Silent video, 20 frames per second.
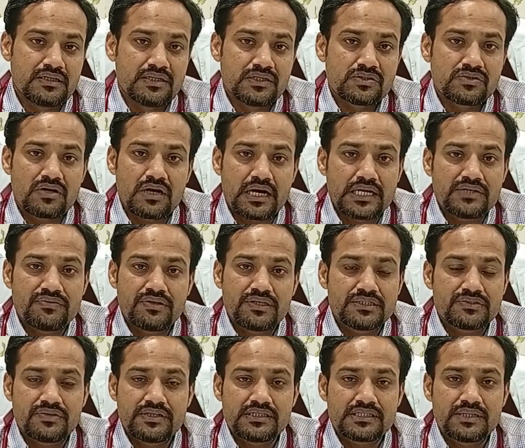So IUI is
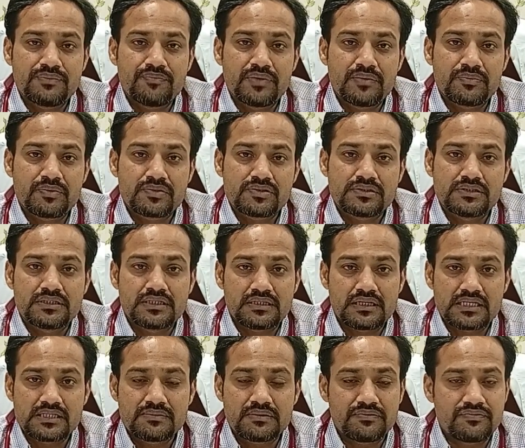very simple
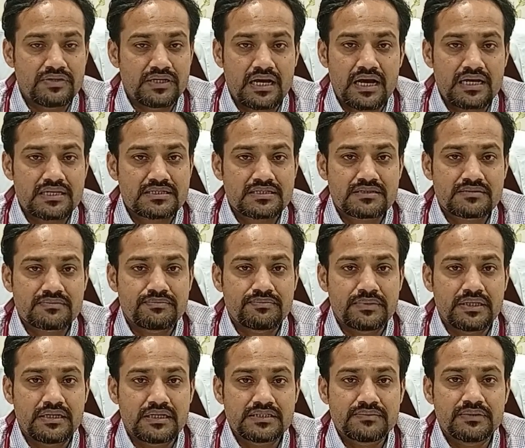procedure. We ask
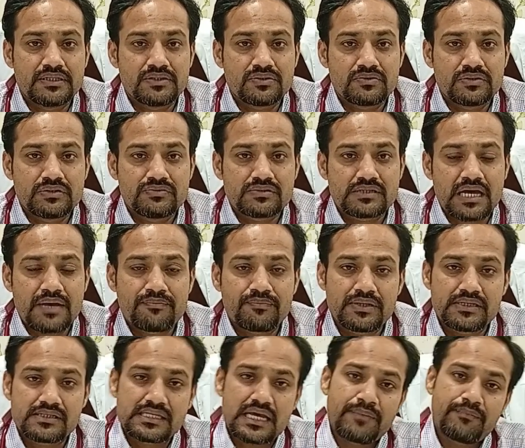husband to give
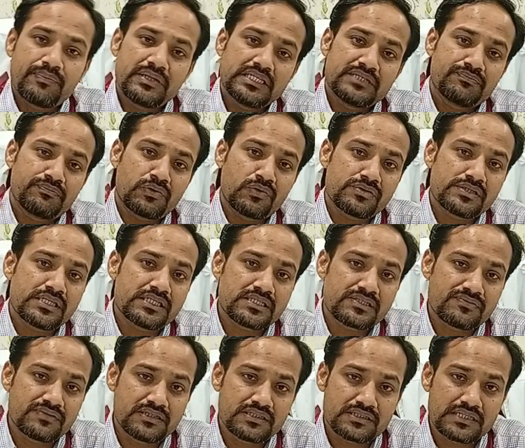sample. Sample is processed
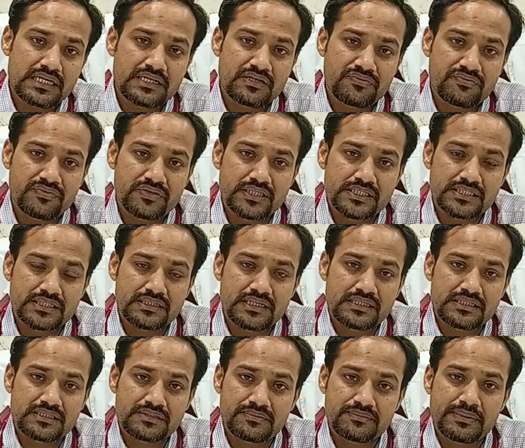with the centrifugation and
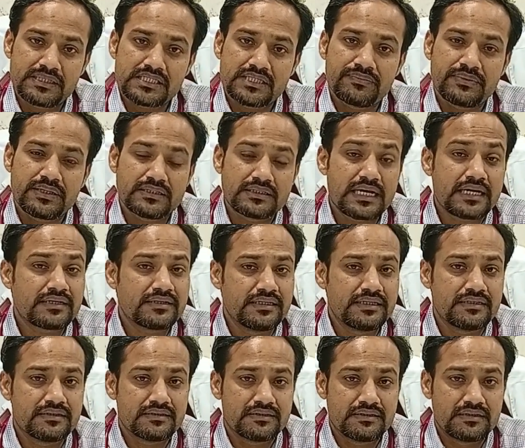specific technique,
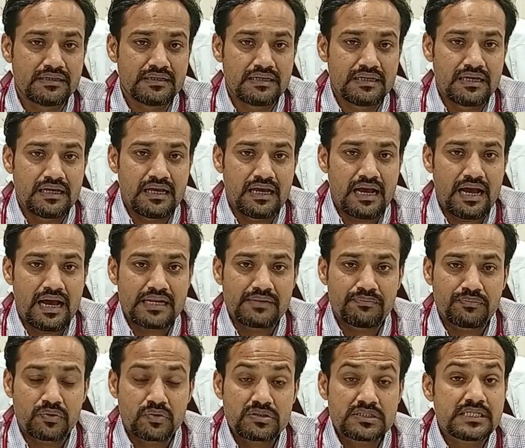and
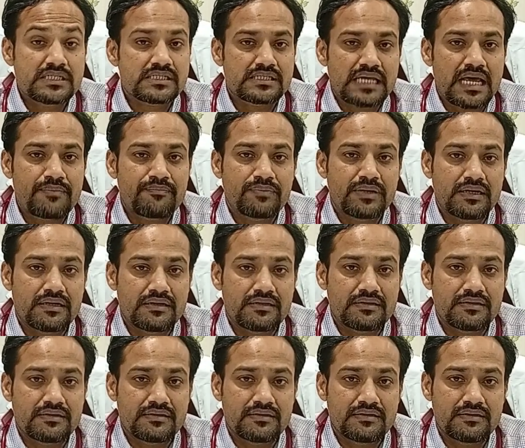processed sample
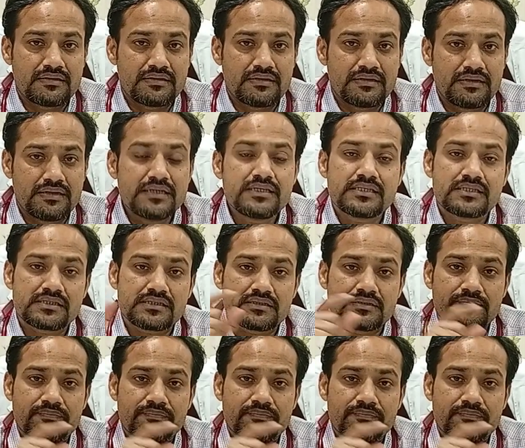is